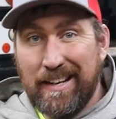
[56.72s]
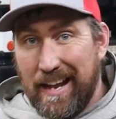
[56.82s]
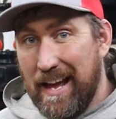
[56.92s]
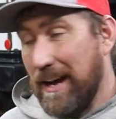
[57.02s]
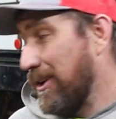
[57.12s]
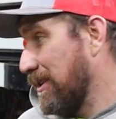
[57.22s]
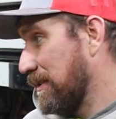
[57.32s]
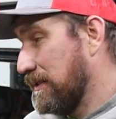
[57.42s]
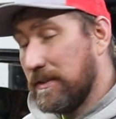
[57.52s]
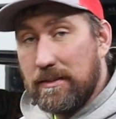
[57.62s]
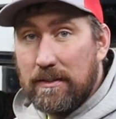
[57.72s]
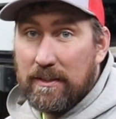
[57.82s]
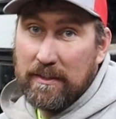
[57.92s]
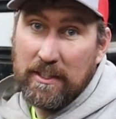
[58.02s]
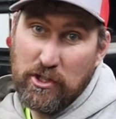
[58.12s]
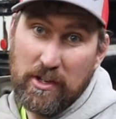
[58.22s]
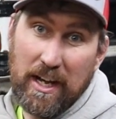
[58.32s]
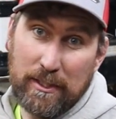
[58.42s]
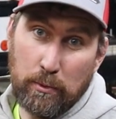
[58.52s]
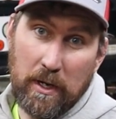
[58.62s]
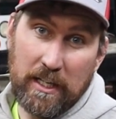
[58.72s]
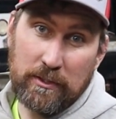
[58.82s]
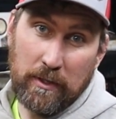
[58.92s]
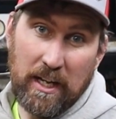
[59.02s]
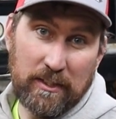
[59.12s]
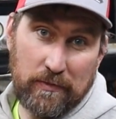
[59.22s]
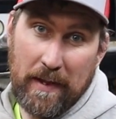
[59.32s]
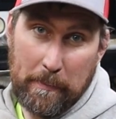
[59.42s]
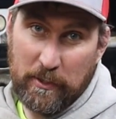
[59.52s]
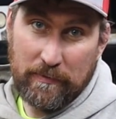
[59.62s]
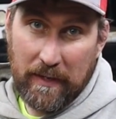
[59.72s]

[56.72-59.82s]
Now that you guys watched Ron's famous